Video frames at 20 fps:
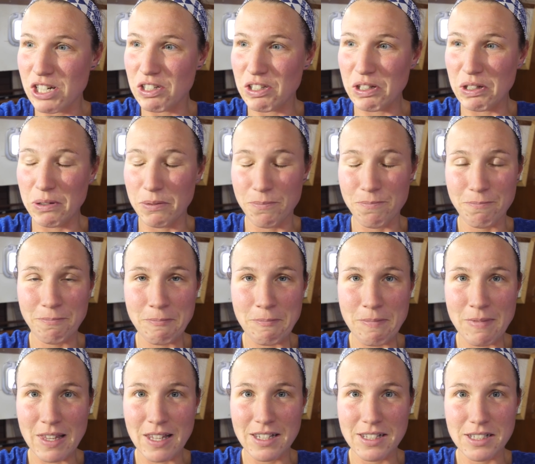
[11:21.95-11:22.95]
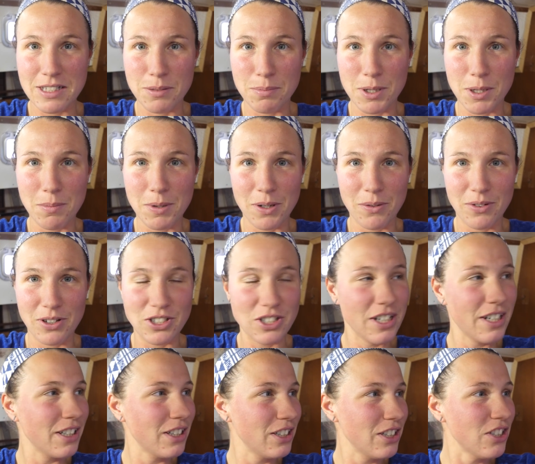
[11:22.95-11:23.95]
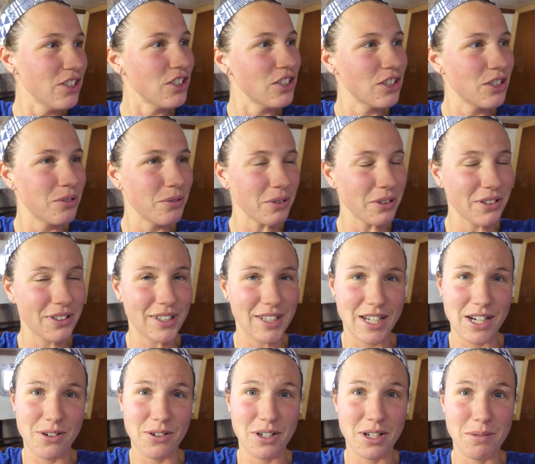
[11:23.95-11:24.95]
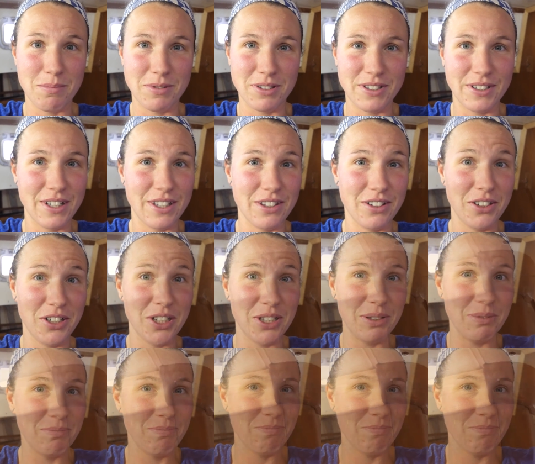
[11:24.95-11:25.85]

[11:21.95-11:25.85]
So it's been a bit of a challenge. We'll see how it comes together here.